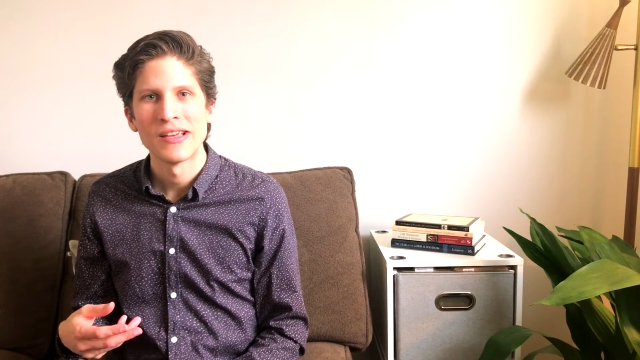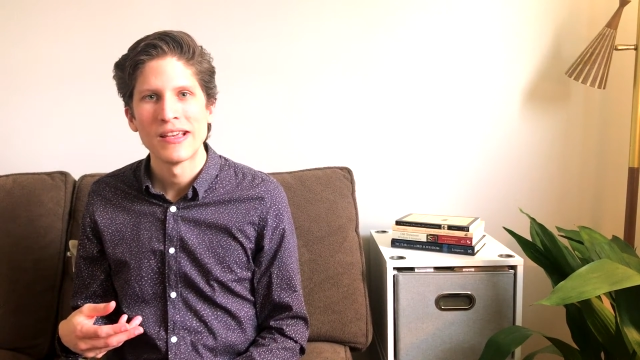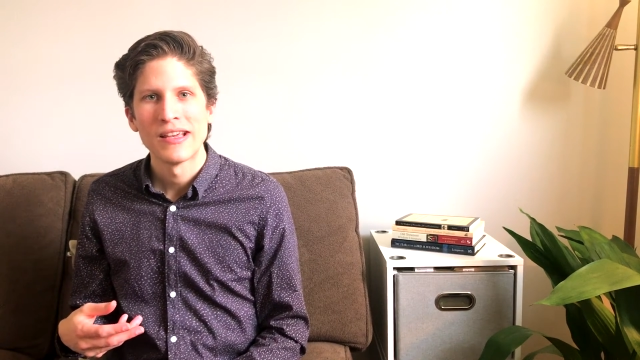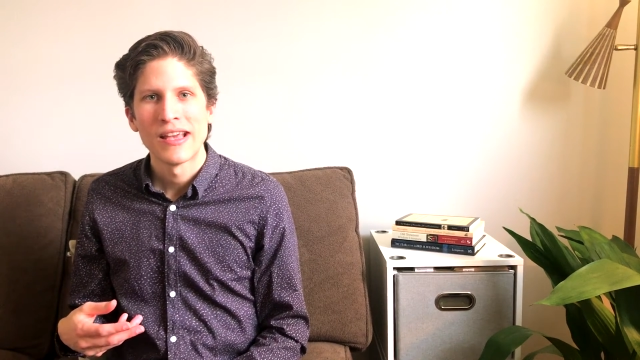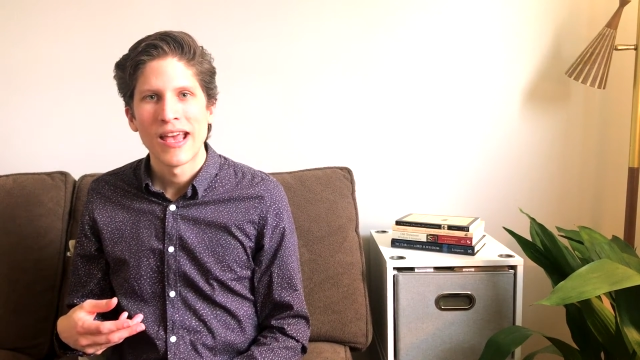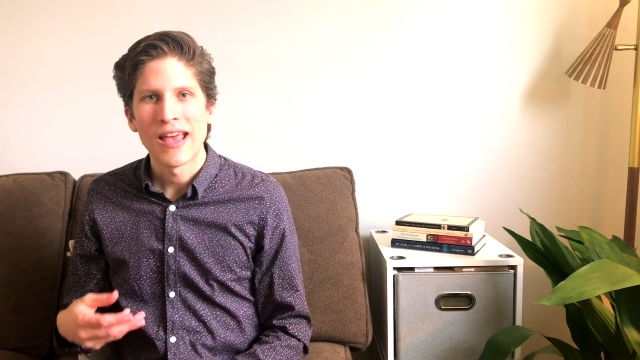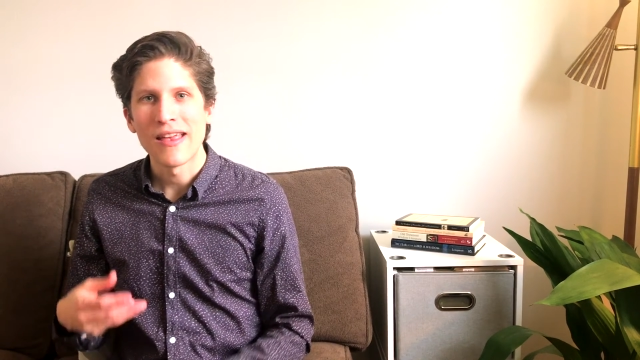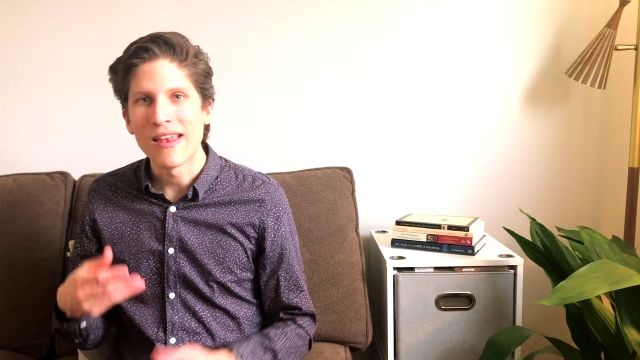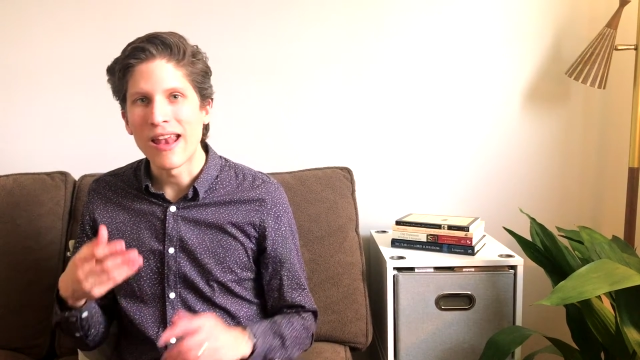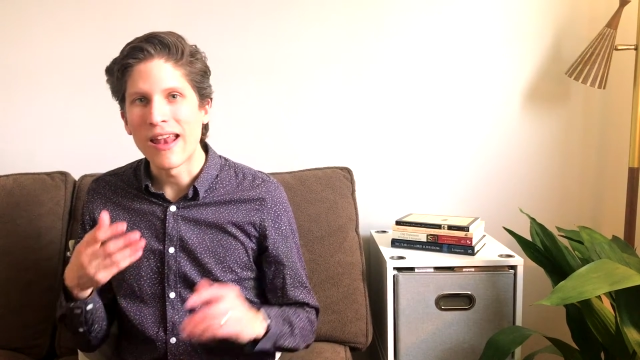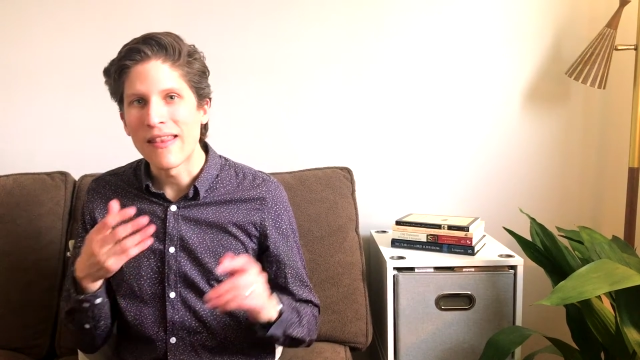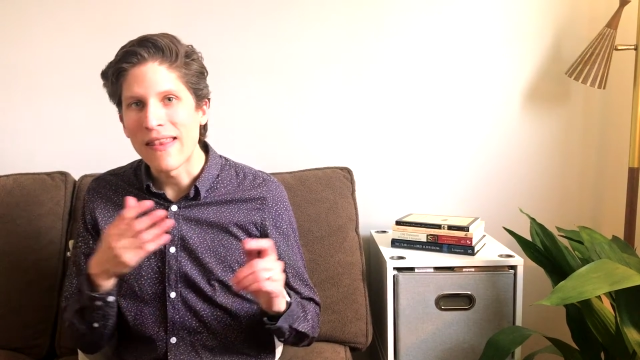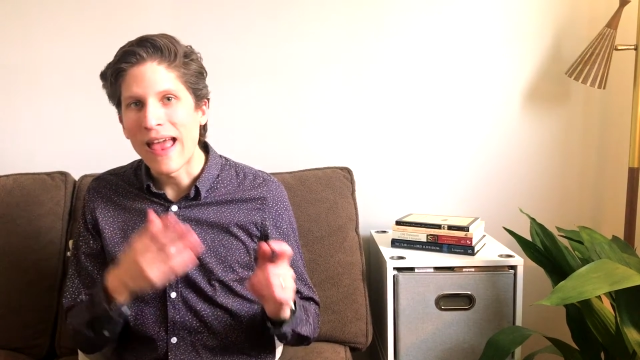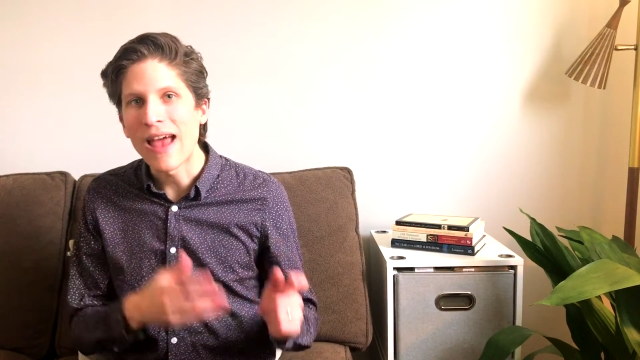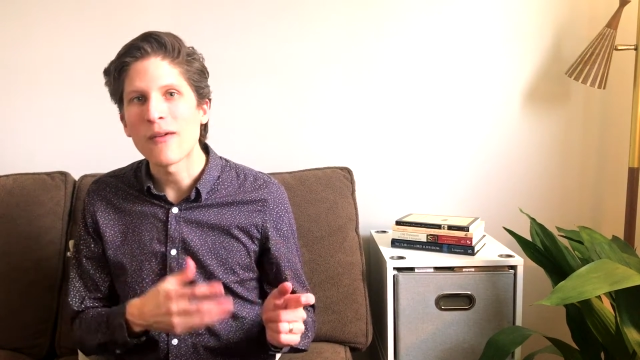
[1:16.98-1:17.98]
And
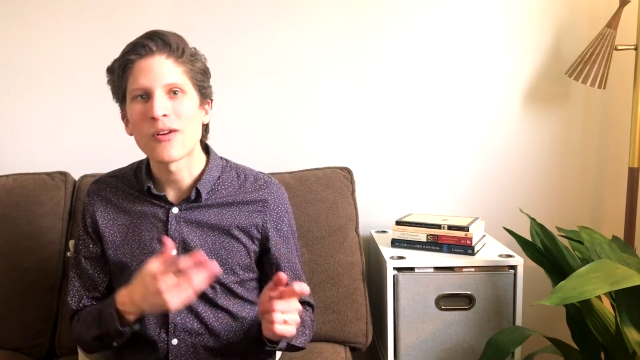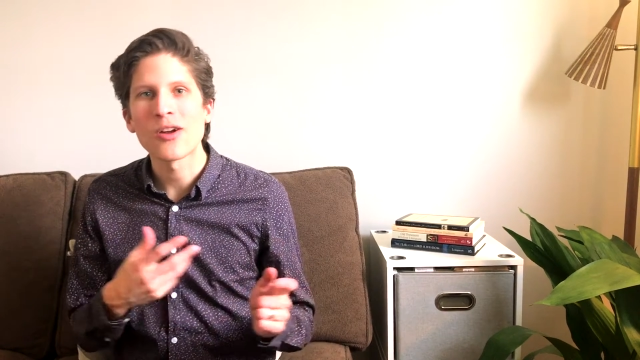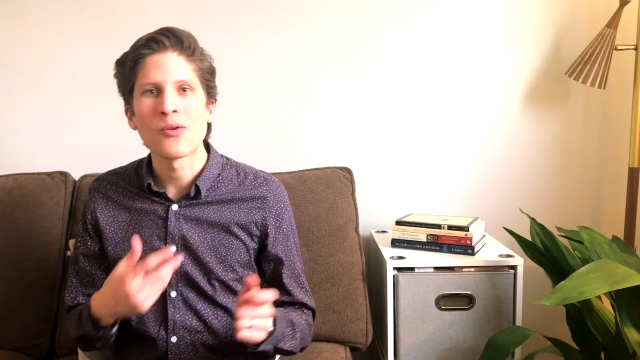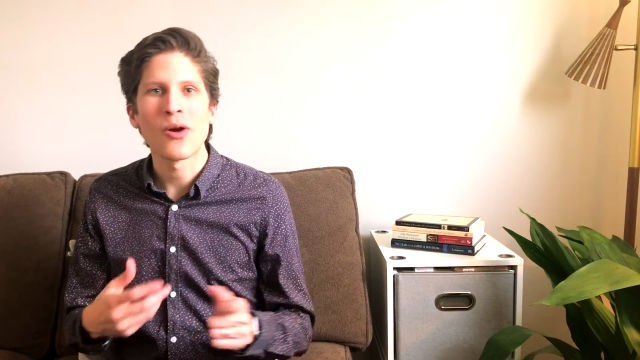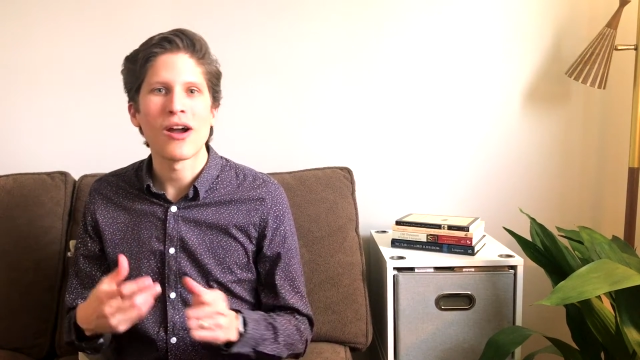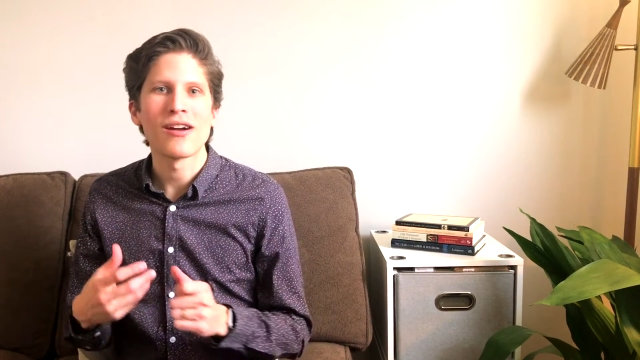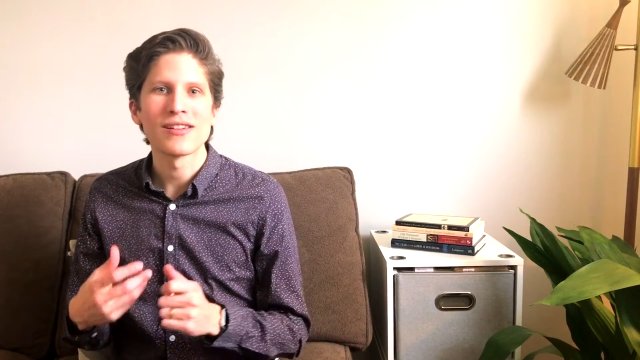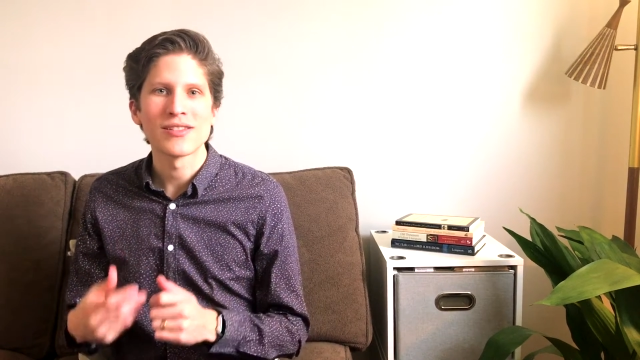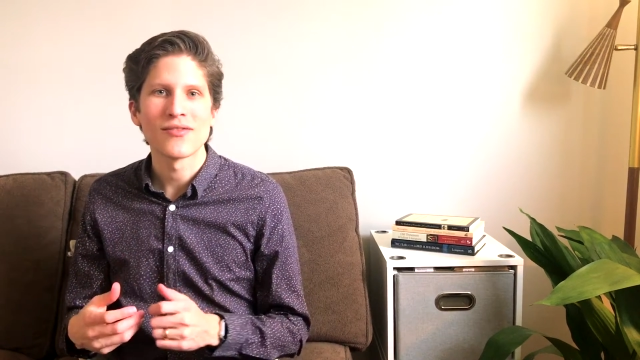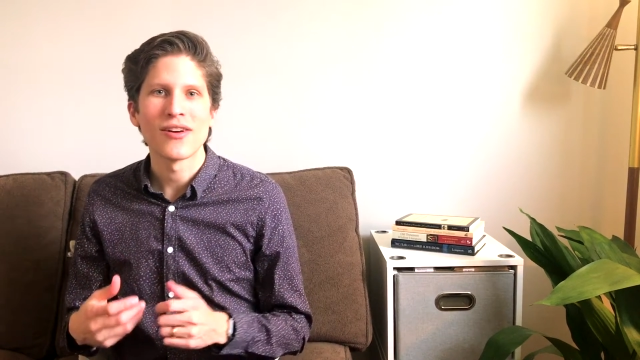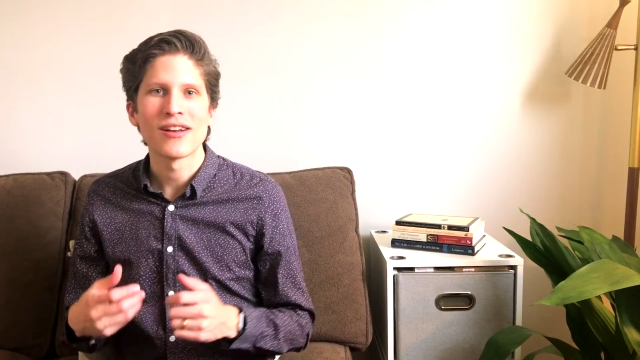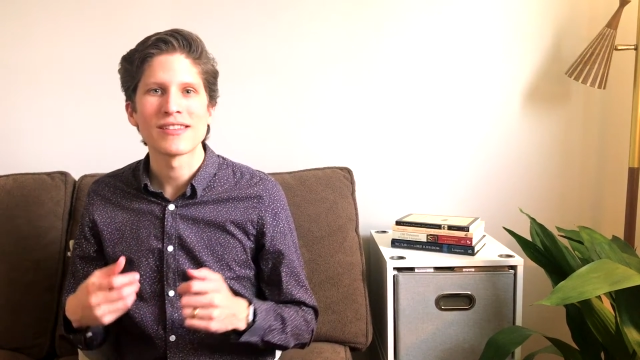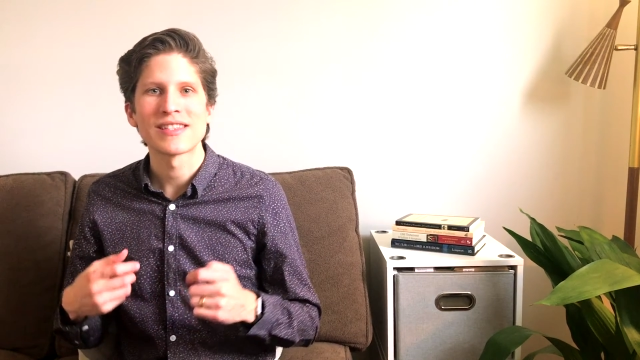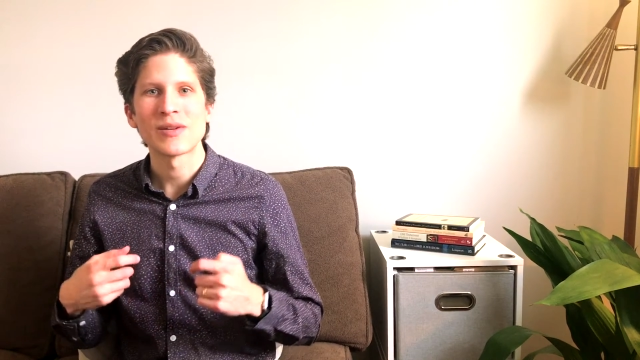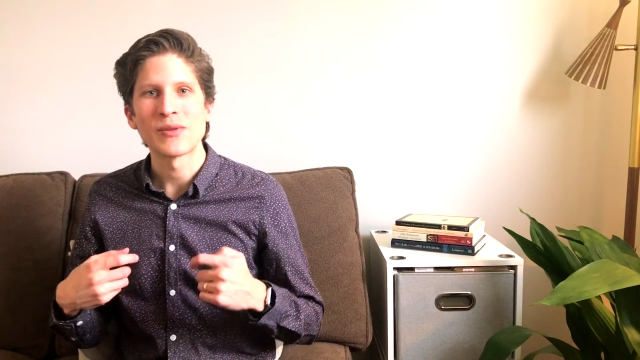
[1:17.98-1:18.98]
that requires of
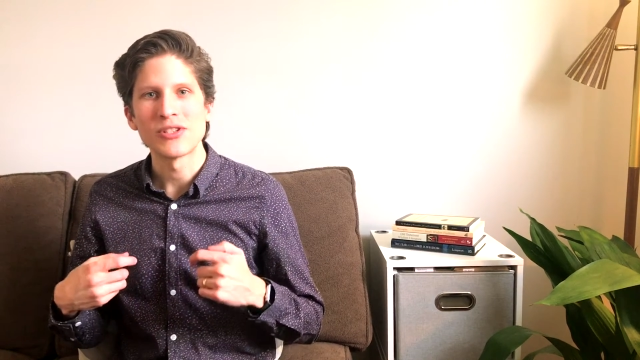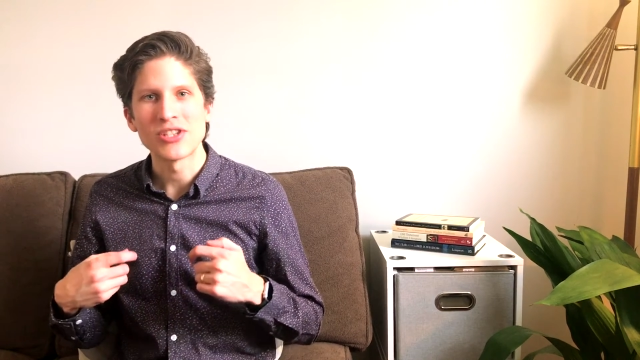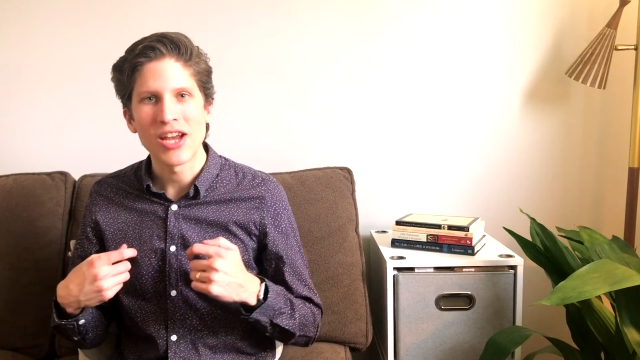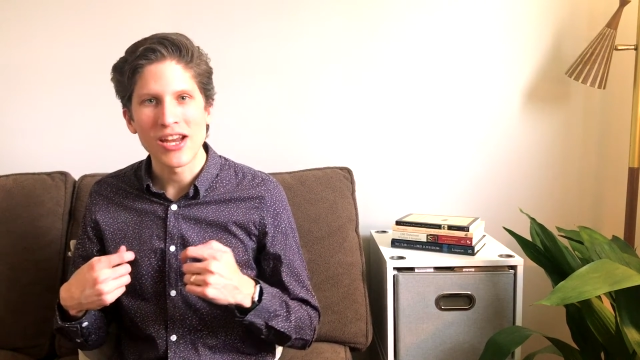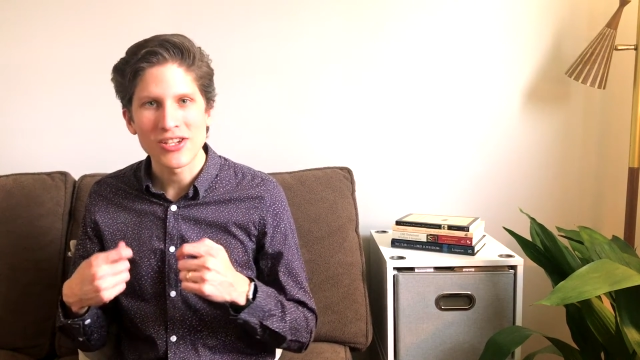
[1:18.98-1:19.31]
us that we change